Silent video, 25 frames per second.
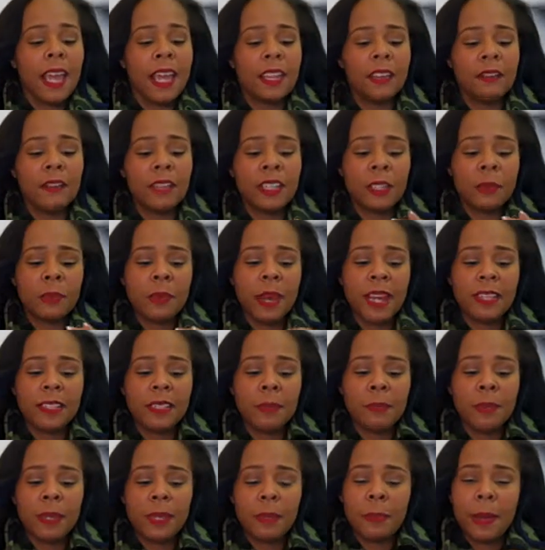And the reason why
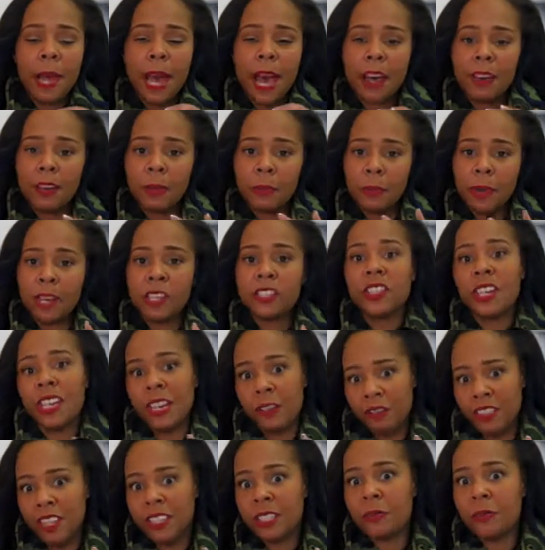it's a big powder brush,
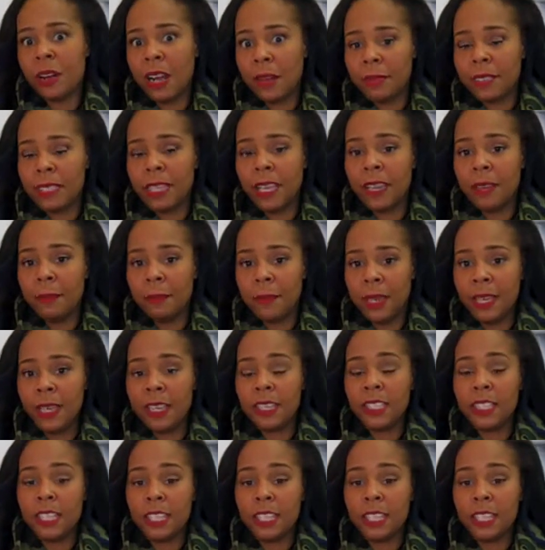and the reason why I'm saying big,